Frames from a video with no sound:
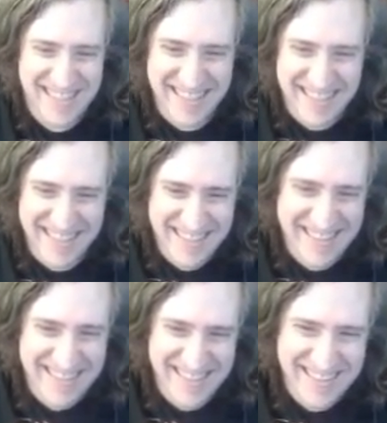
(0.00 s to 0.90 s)

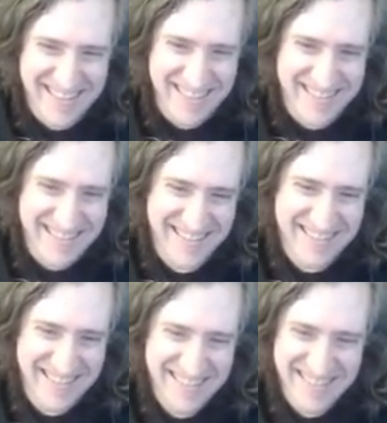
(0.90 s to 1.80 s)

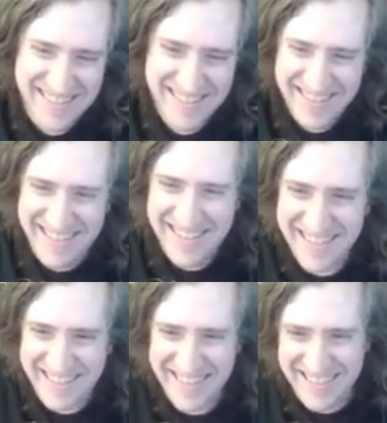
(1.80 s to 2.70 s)
No words are spoken by the person on screen.